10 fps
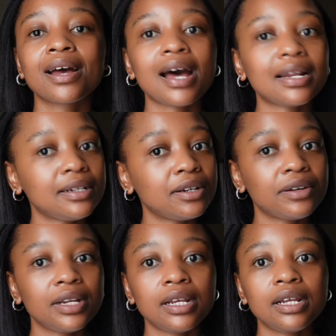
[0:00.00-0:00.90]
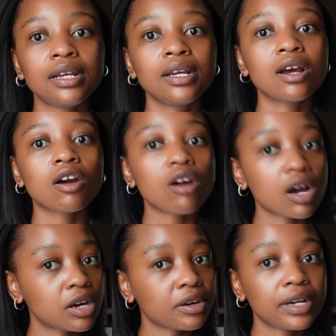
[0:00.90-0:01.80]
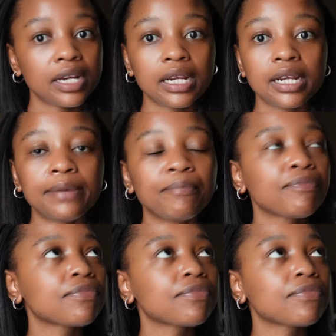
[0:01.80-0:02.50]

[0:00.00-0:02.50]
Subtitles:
cutlery, crockery,